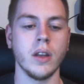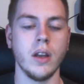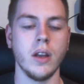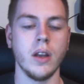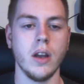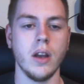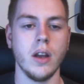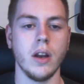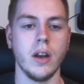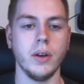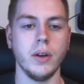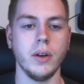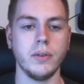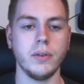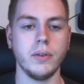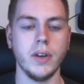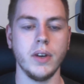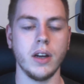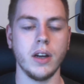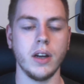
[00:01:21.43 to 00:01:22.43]
not really
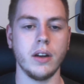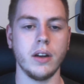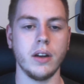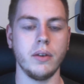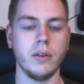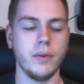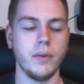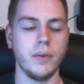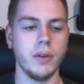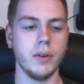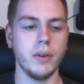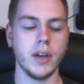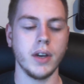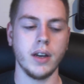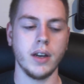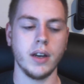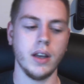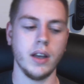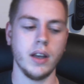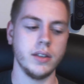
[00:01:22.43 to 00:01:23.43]
a review kind of guy,
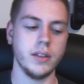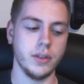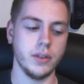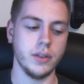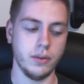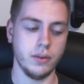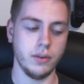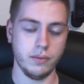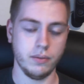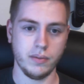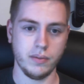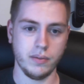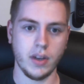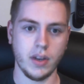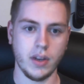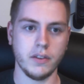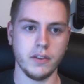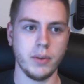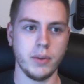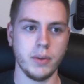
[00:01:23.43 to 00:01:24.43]
so you have to
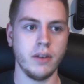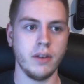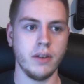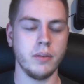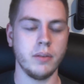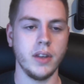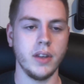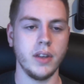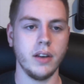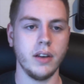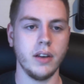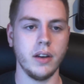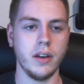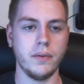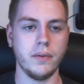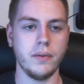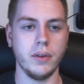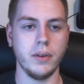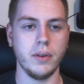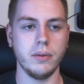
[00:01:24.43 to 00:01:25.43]
bear with me here if
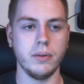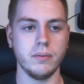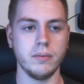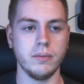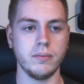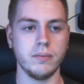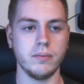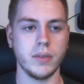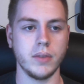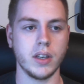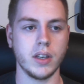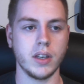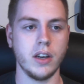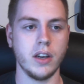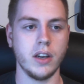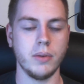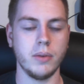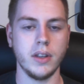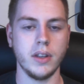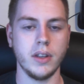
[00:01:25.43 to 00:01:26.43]
you care about
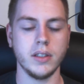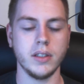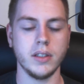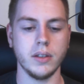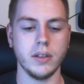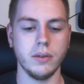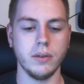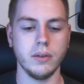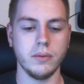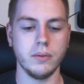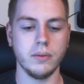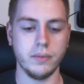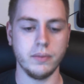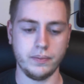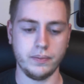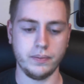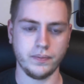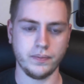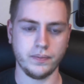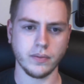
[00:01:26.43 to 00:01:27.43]
this. So
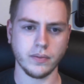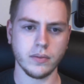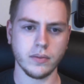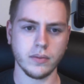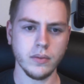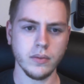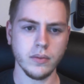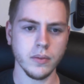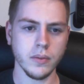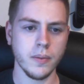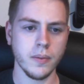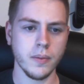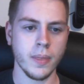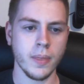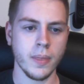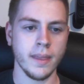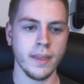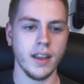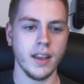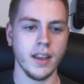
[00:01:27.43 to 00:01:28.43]

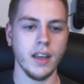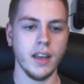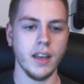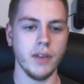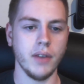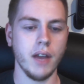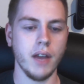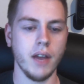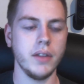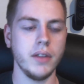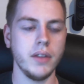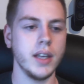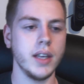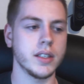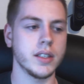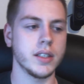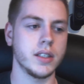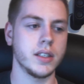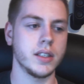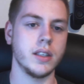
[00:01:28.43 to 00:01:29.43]
yeah, we have
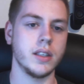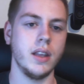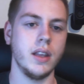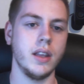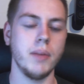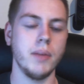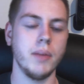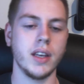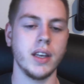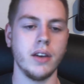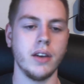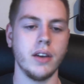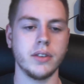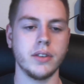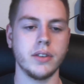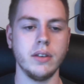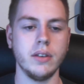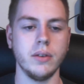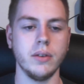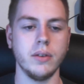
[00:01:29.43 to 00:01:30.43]
the main character
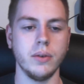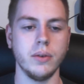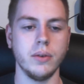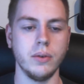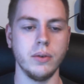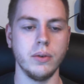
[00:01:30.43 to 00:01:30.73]
who